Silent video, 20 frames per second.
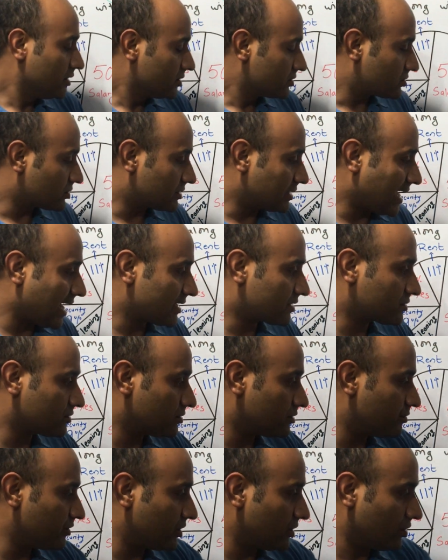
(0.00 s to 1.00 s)
So that
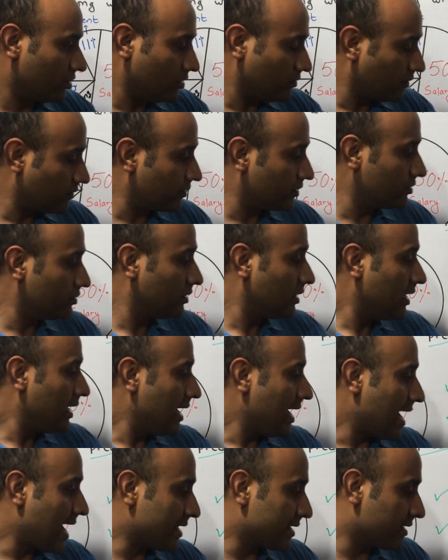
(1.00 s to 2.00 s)
could be your overview.
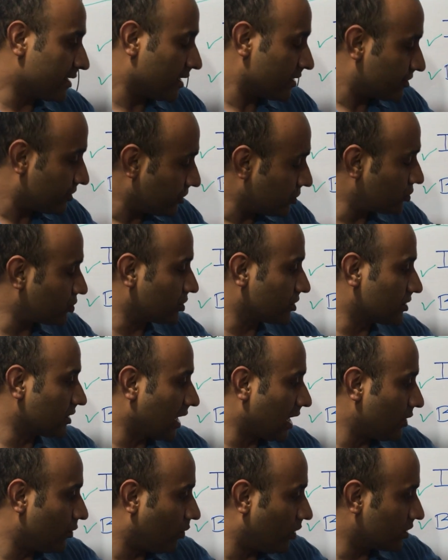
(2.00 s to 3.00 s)
And in addition,
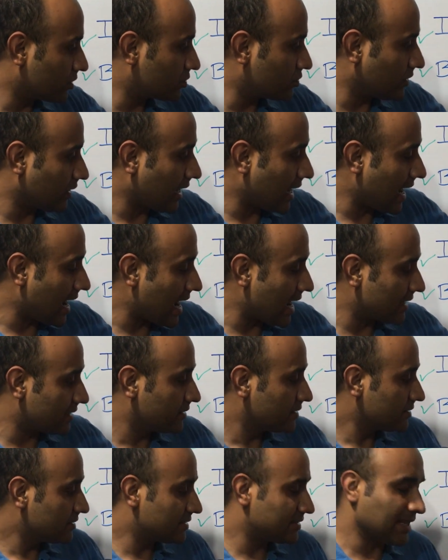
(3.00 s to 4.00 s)
I want to
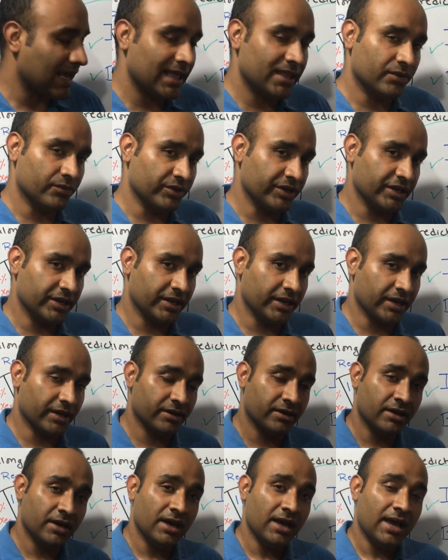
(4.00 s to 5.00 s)
add salary
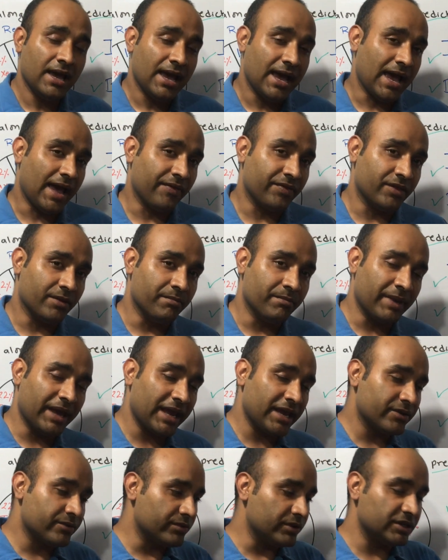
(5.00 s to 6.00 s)
here. And the
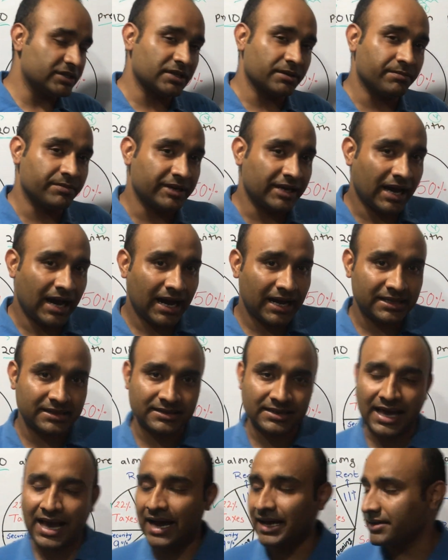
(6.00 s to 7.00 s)
main reason
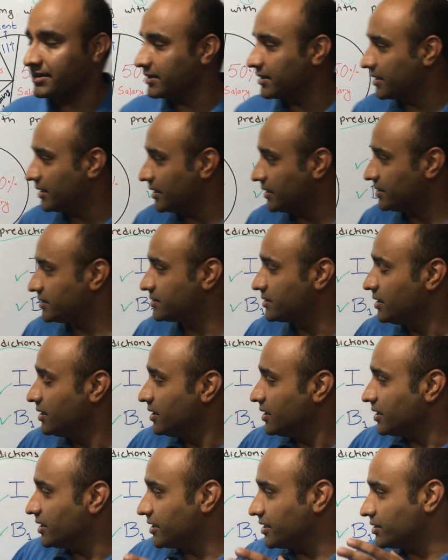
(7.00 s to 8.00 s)
behind that is
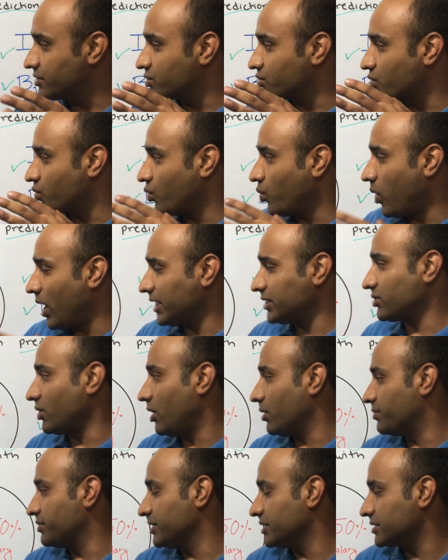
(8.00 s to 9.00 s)
it is quite
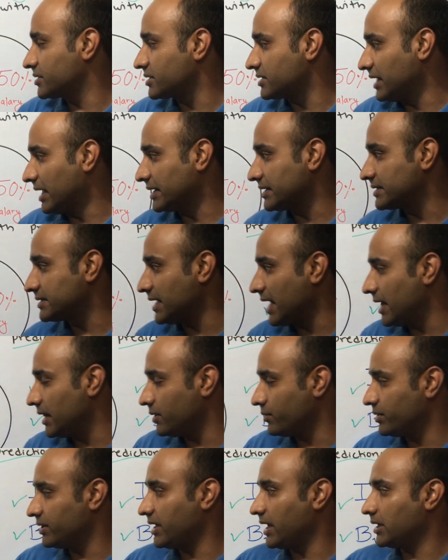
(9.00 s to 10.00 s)
obvious that
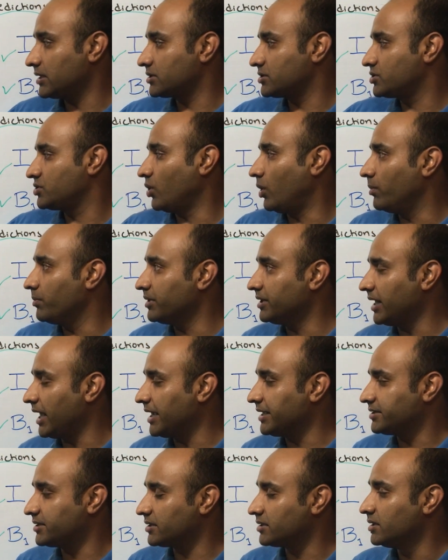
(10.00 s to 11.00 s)
salary has
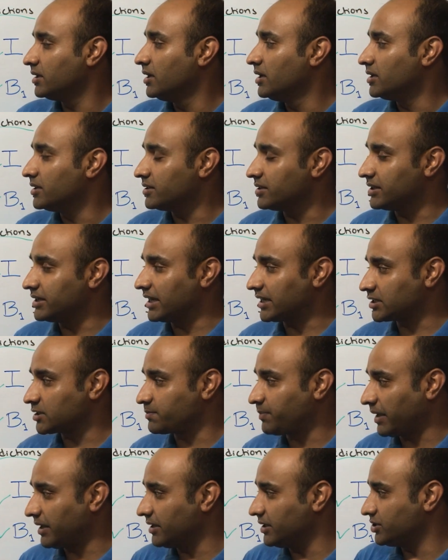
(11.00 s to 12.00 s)
dominated the
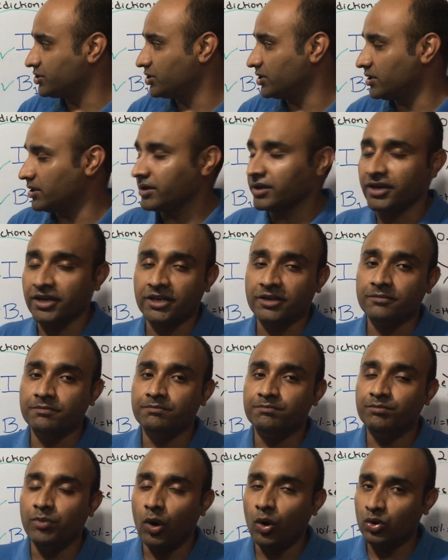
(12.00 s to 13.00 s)
expenditure
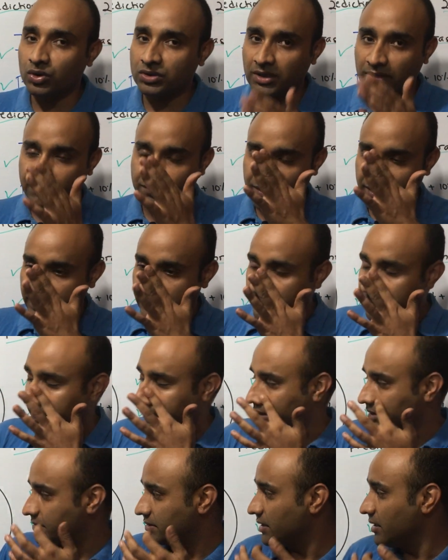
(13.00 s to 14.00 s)
in both of the
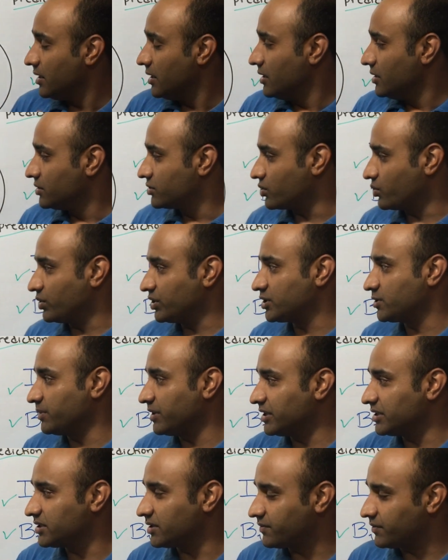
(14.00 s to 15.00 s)
years. So which
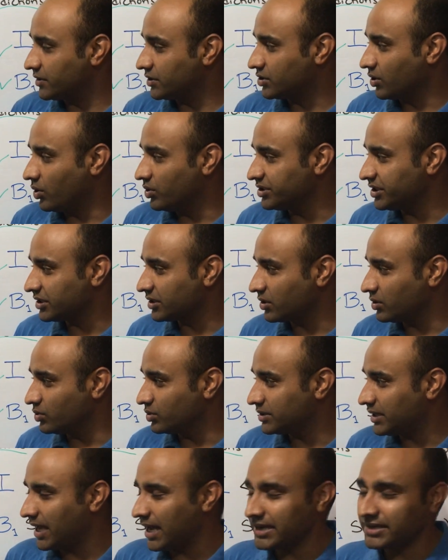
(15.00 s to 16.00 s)
means if you don't
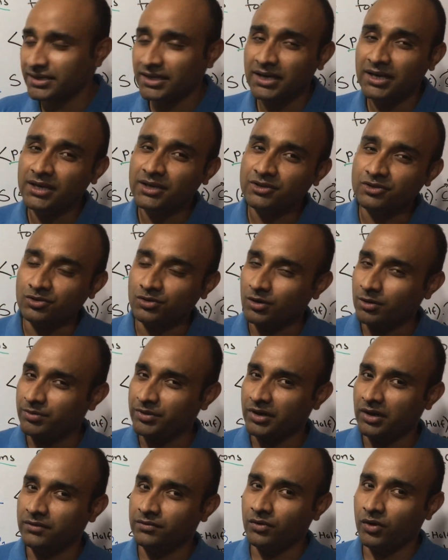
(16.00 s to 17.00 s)
include that, you will
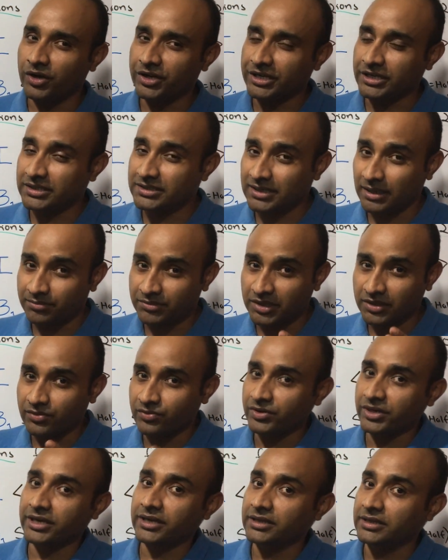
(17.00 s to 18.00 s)
be avoiding something
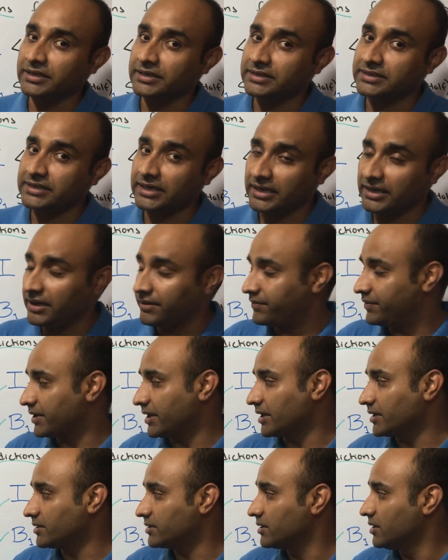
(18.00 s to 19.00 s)
really
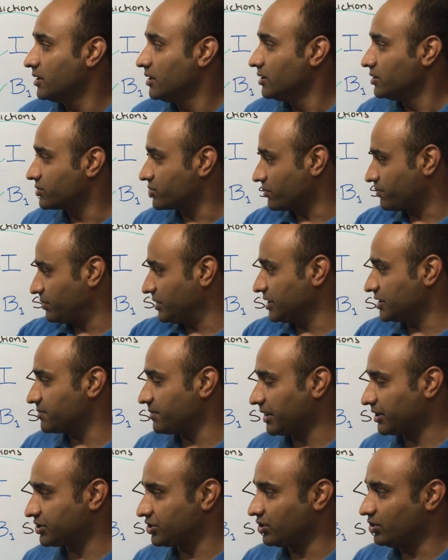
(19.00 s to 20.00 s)
significant. So please
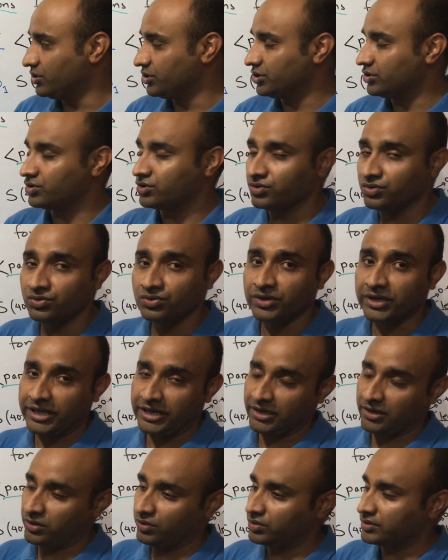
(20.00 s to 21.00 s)
make sure you do
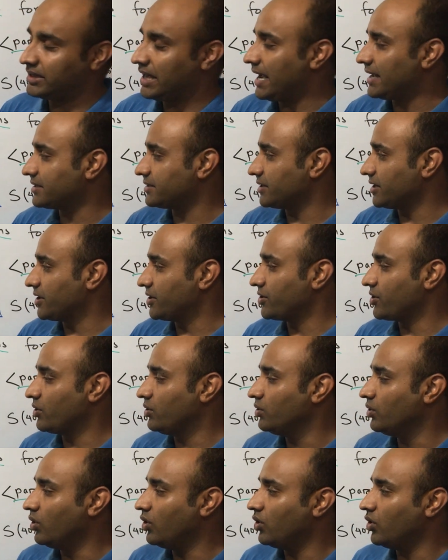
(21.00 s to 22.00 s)
include that in
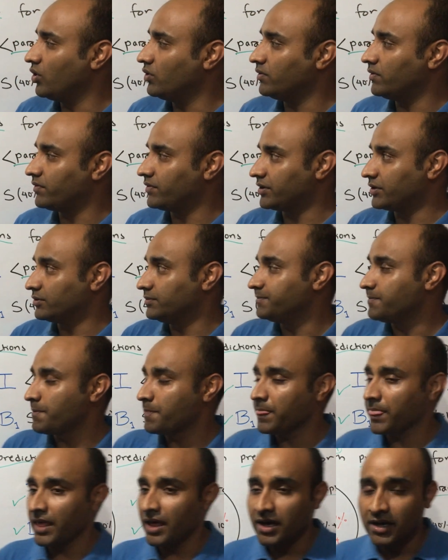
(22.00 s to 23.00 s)
your overview.
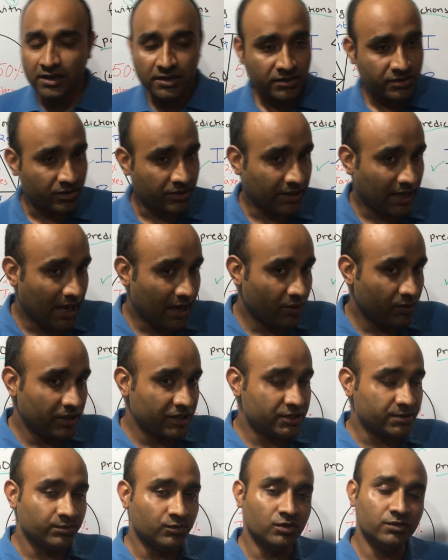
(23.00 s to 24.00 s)
So now
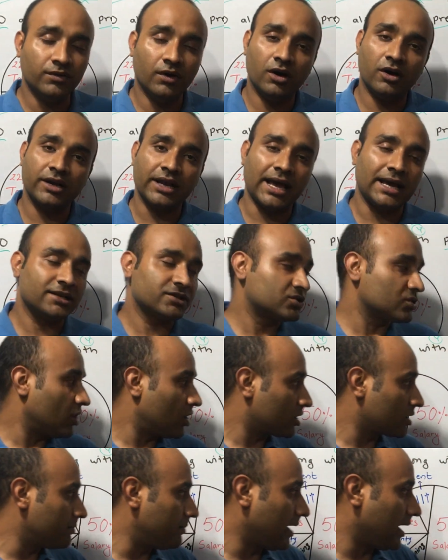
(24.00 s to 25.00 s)
let's move on and
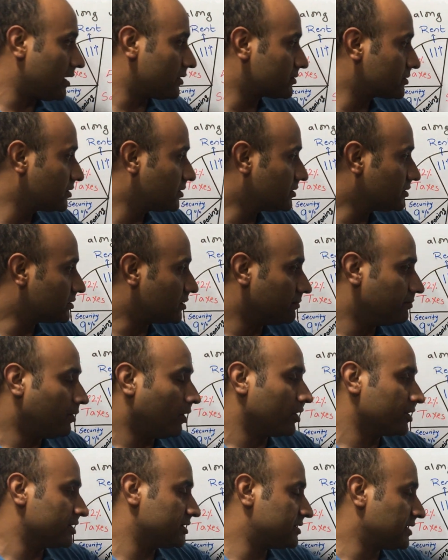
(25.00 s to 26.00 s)
talk about the
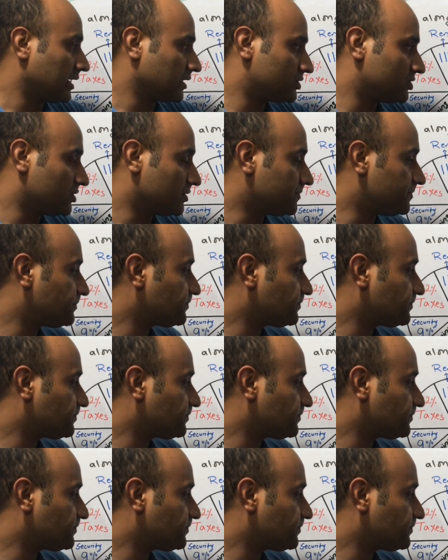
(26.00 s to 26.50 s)
body section.